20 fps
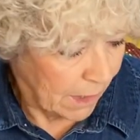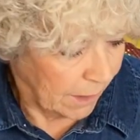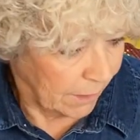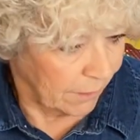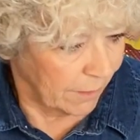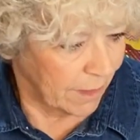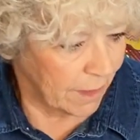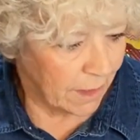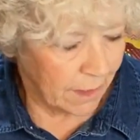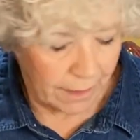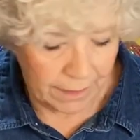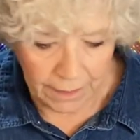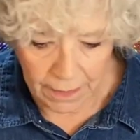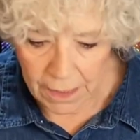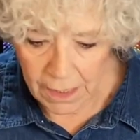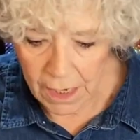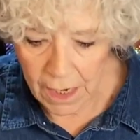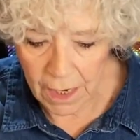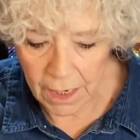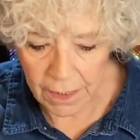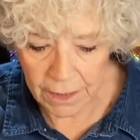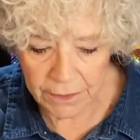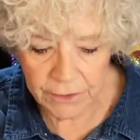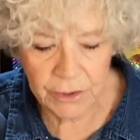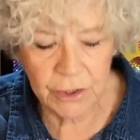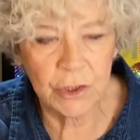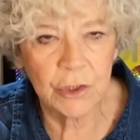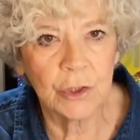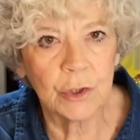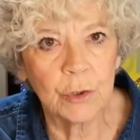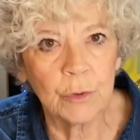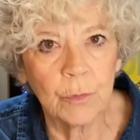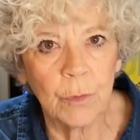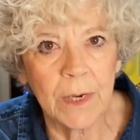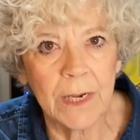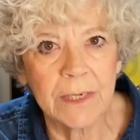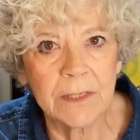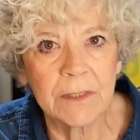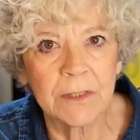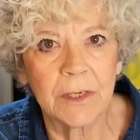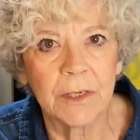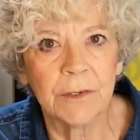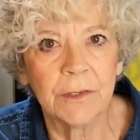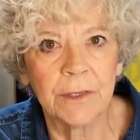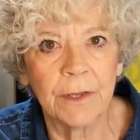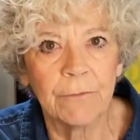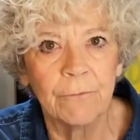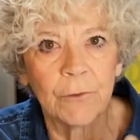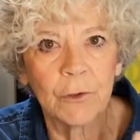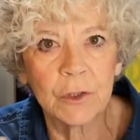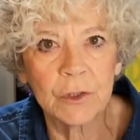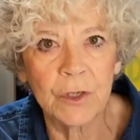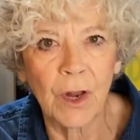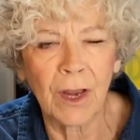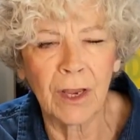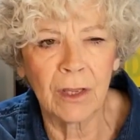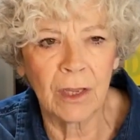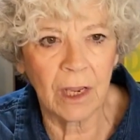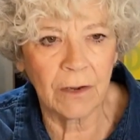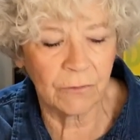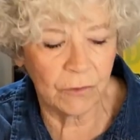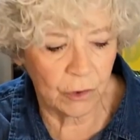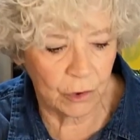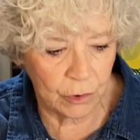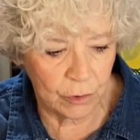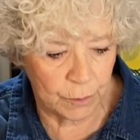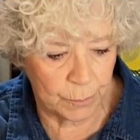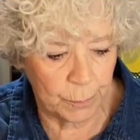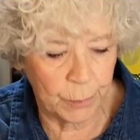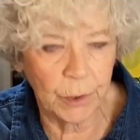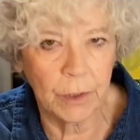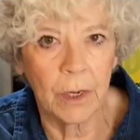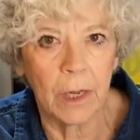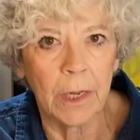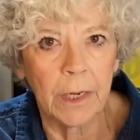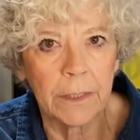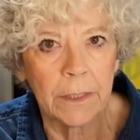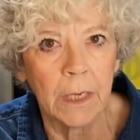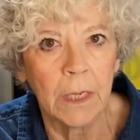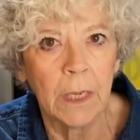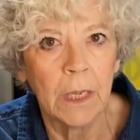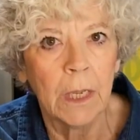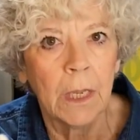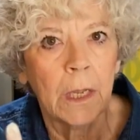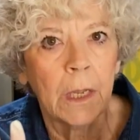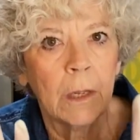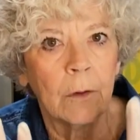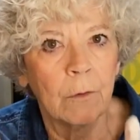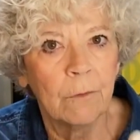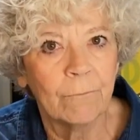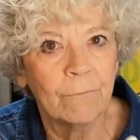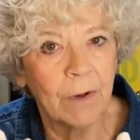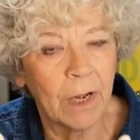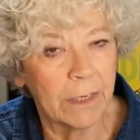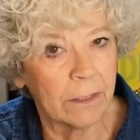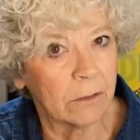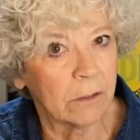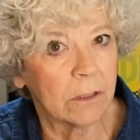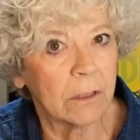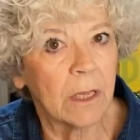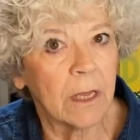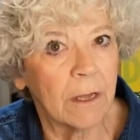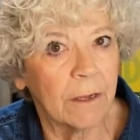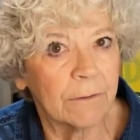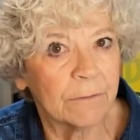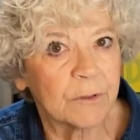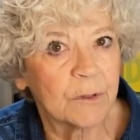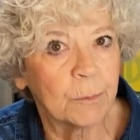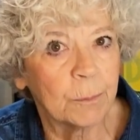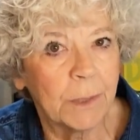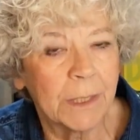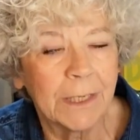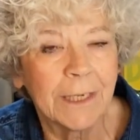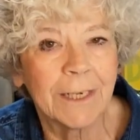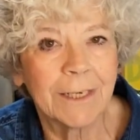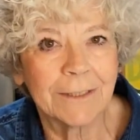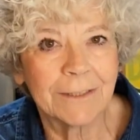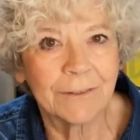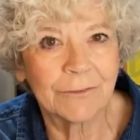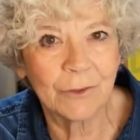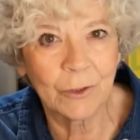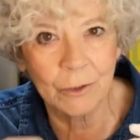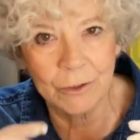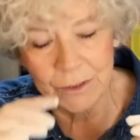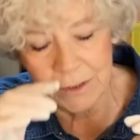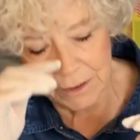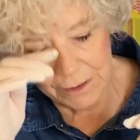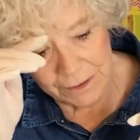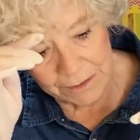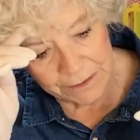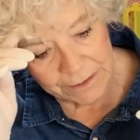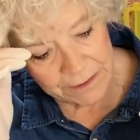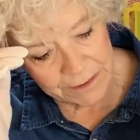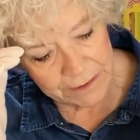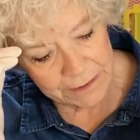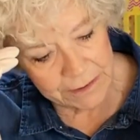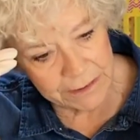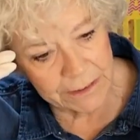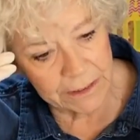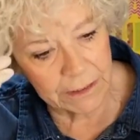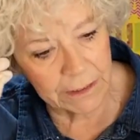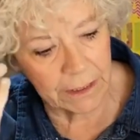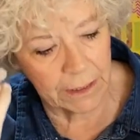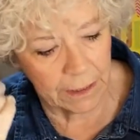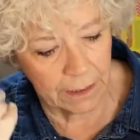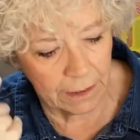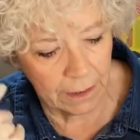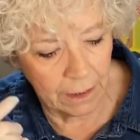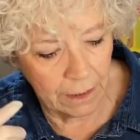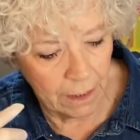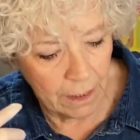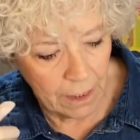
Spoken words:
Then, to do resin, the first thing you have to do is put on vinyl gloves, because of course it's sticky.